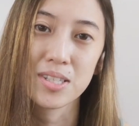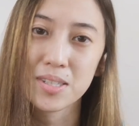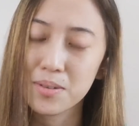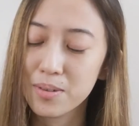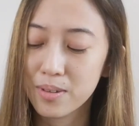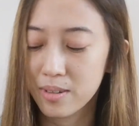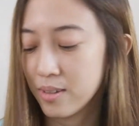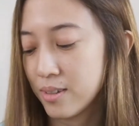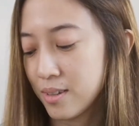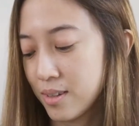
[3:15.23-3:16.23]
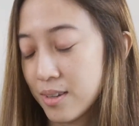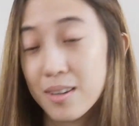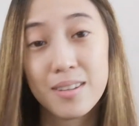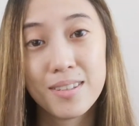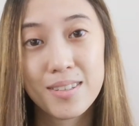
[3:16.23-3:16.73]
So
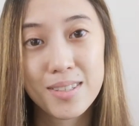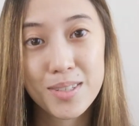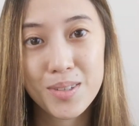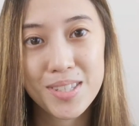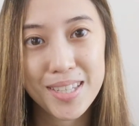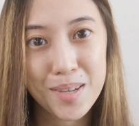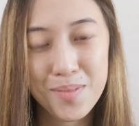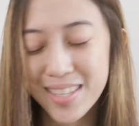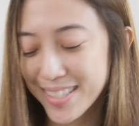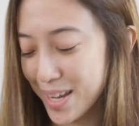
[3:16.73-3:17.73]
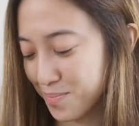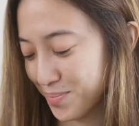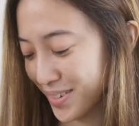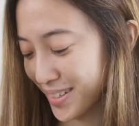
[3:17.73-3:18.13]
don't skip this step.